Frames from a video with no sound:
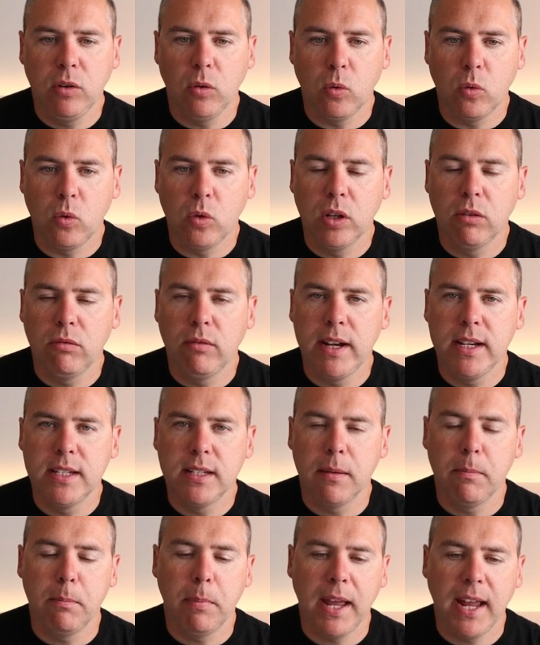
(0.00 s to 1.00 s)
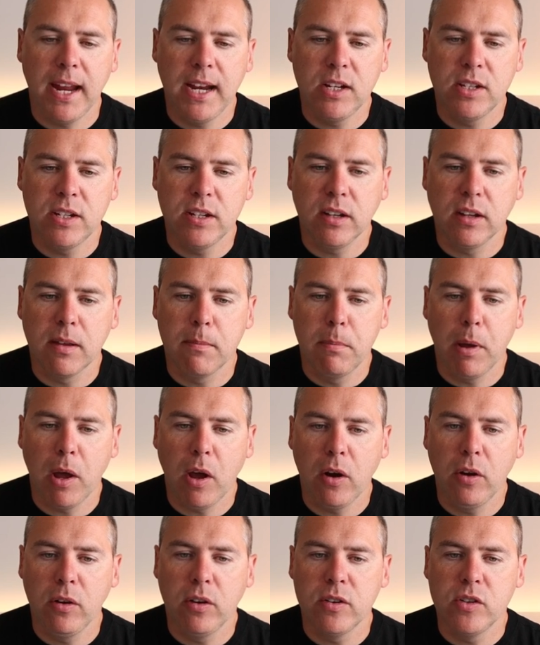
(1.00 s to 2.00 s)
all the recent pages and
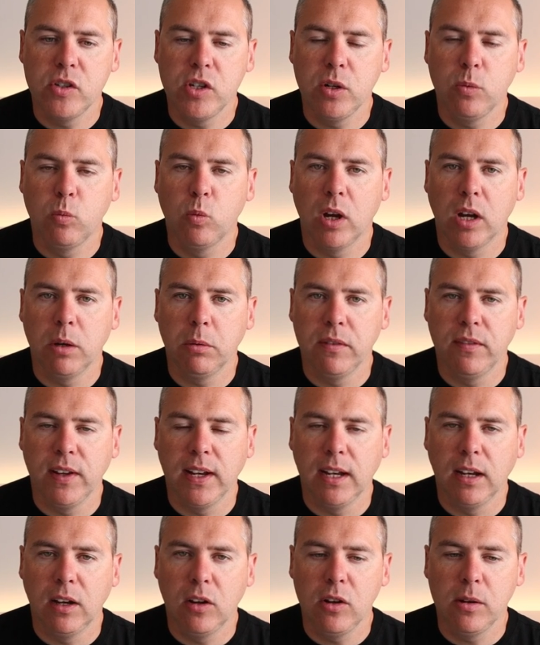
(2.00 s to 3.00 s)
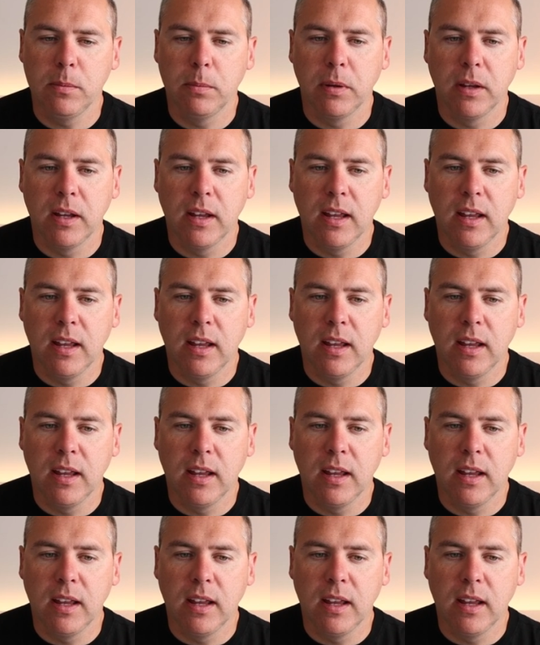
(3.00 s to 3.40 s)
components you work with in Loop.